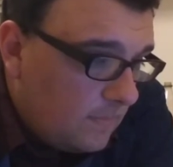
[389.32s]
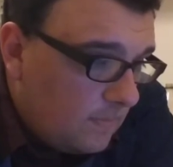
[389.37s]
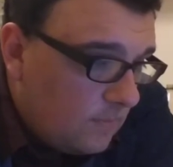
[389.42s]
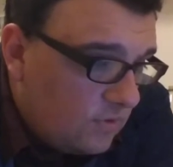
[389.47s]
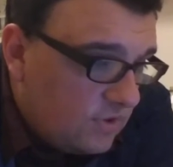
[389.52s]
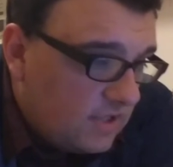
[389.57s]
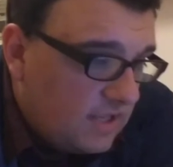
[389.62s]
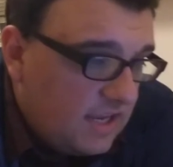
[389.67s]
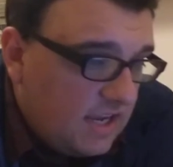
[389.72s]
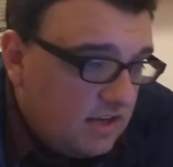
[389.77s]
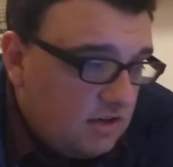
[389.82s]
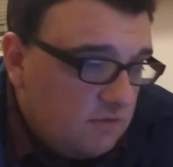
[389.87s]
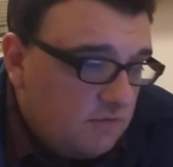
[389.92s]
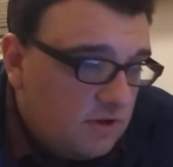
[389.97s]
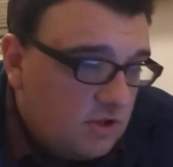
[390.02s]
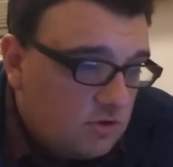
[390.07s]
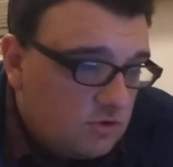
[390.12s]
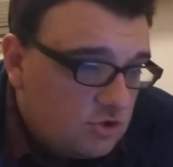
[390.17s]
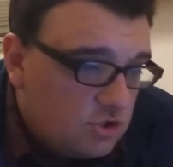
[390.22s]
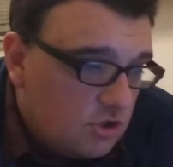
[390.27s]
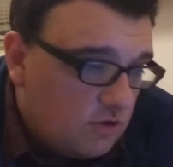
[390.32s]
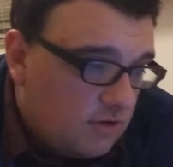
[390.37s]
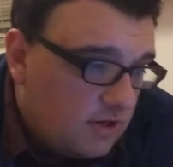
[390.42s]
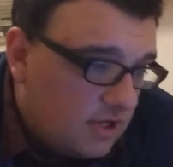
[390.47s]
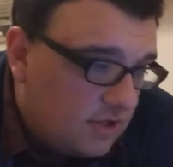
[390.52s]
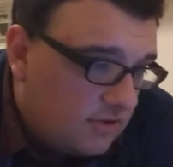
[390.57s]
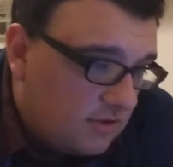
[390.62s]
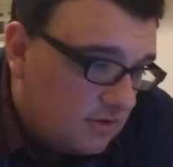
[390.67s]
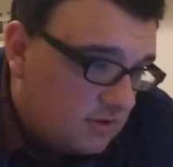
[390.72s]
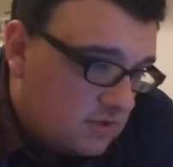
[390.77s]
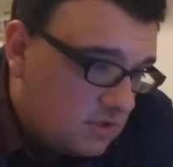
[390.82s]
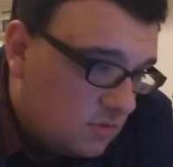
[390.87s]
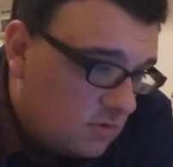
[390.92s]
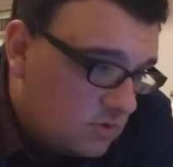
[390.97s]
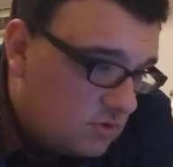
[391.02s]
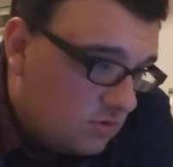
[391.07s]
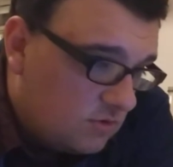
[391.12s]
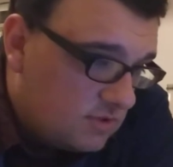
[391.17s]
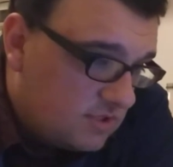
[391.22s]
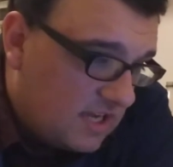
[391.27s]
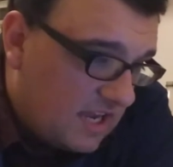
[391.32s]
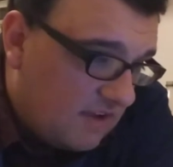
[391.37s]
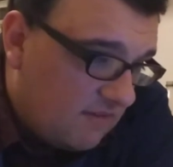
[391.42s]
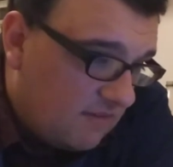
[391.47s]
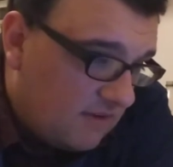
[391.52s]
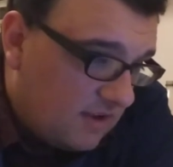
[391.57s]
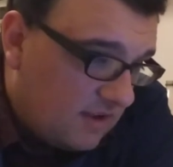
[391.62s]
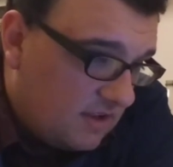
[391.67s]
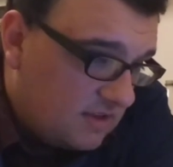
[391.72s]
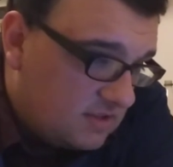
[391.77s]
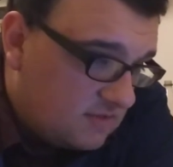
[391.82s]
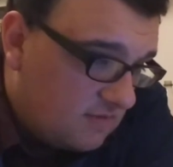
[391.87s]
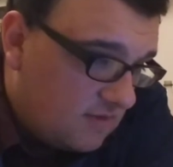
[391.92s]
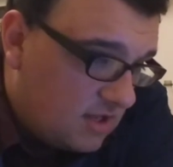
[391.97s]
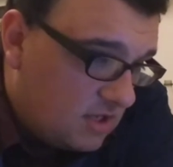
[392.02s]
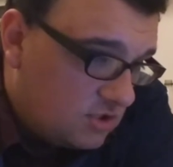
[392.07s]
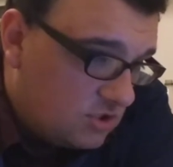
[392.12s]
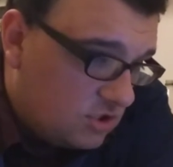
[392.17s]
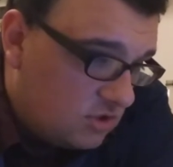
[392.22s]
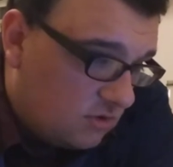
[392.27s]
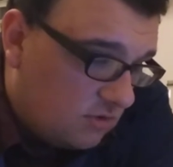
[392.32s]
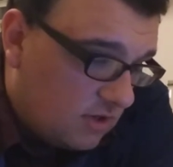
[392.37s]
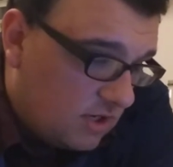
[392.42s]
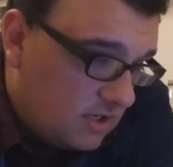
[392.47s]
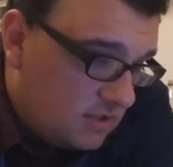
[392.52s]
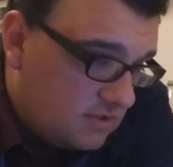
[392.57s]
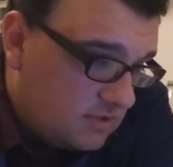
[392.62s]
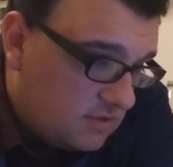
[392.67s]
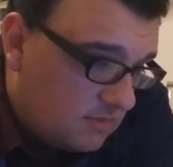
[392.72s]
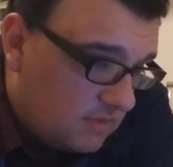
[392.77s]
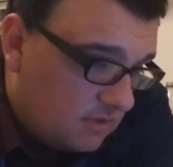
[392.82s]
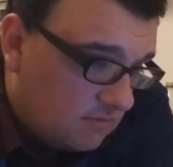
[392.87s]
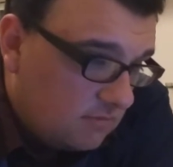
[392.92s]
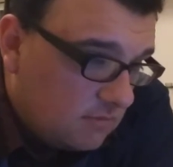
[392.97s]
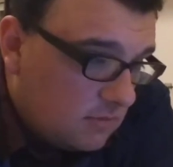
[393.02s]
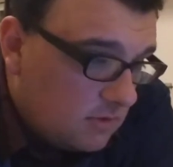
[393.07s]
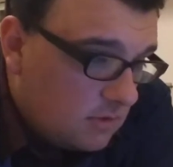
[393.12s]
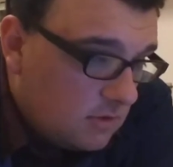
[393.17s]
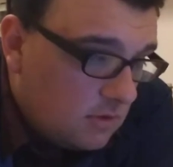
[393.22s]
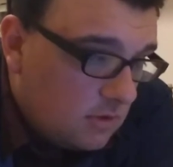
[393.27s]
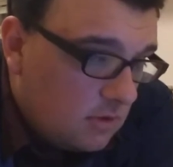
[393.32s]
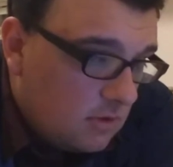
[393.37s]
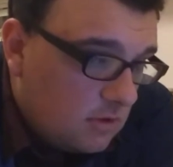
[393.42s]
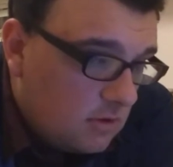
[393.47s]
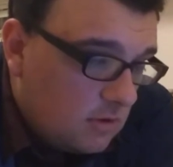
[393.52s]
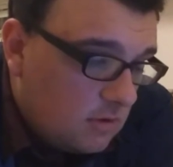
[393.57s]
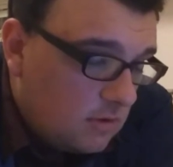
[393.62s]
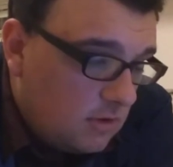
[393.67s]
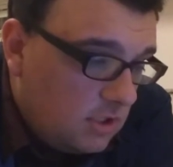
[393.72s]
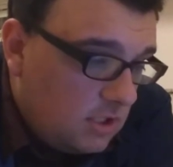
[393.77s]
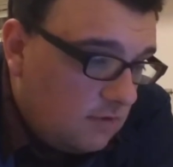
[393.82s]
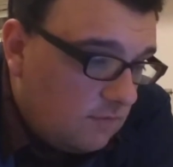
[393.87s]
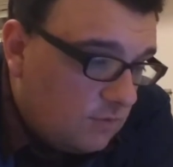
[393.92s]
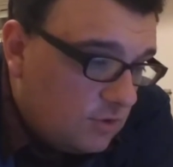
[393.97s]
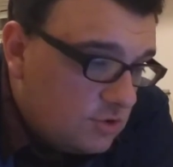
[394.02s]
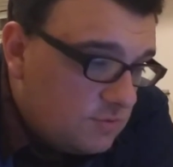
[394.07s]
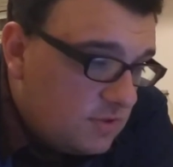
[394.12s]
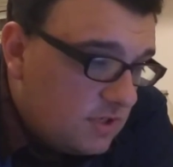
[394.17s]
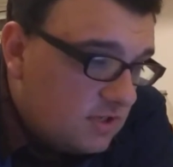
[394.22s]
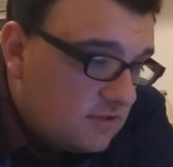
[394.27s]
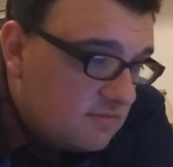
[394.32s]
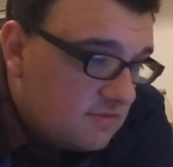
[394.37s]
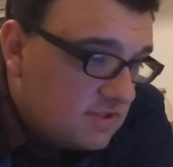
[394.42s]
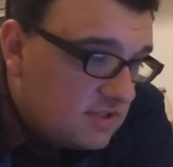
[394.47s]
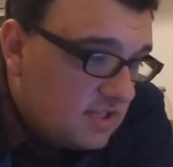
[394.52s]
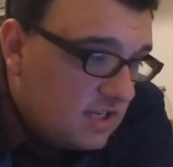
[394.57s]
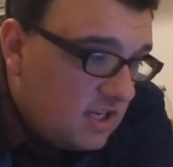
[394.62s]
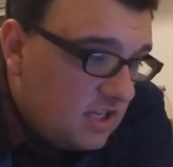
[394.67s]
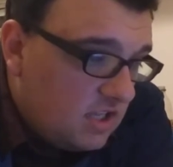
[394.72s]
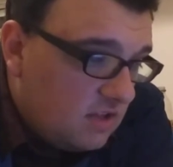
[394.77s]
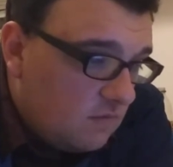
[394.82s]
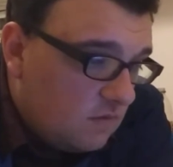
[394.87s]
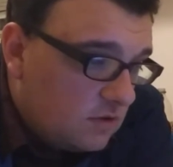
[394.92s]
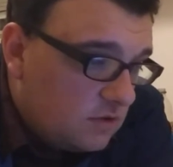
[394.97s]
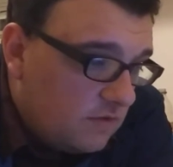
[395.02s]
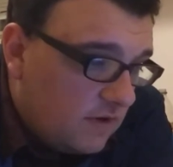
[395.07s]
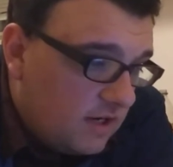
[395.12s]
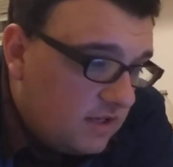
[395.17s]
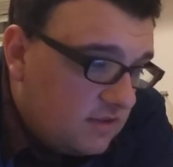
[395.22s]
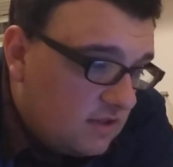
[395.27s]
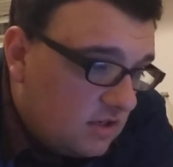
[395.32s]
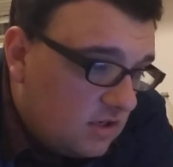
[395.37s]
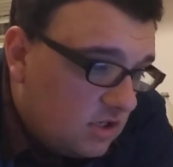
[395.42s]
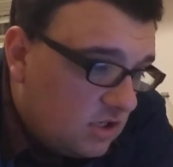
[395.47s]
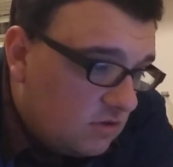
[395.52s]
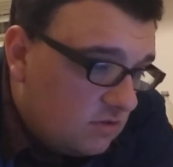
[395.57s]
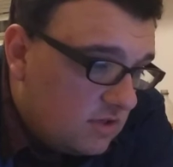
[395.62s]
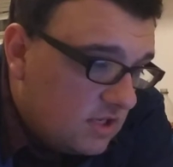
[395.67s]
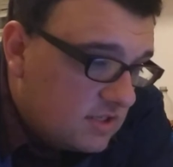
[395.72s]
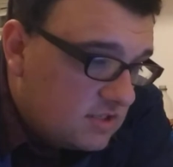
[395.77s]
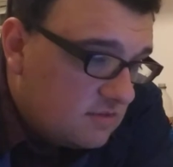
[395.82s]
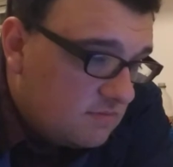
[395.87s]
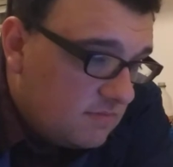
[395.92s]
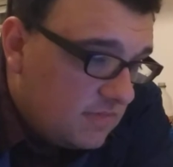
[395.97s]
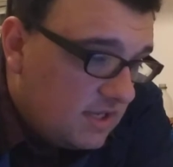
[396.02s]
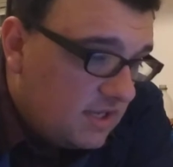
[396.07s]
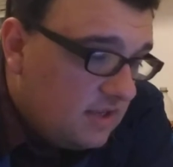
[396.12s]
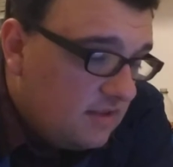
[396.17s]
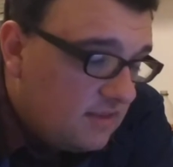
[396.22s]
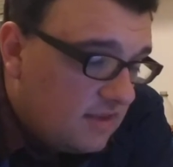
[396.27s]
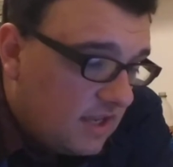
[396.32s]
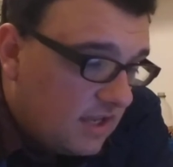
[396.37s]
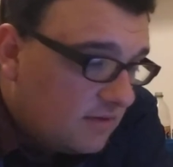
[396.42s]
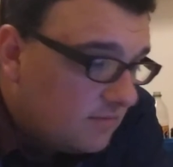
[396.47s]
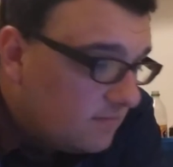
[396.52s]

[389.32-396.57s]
can't if you don't show nothing. Summer schools they have advantage to you. credits. I mean, just because I'm saying they won't do anything to you doesn't mean that